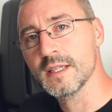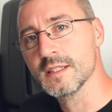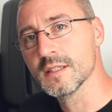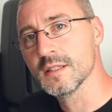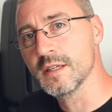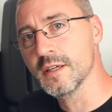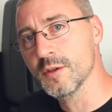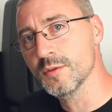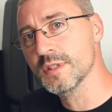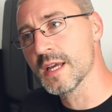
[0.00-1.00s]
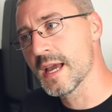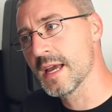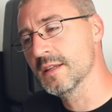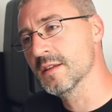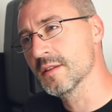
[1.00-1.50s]
need to use your
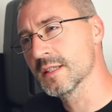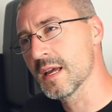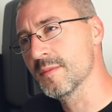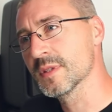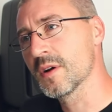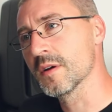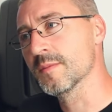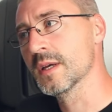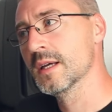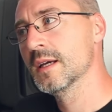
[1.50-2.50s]
head at the same time,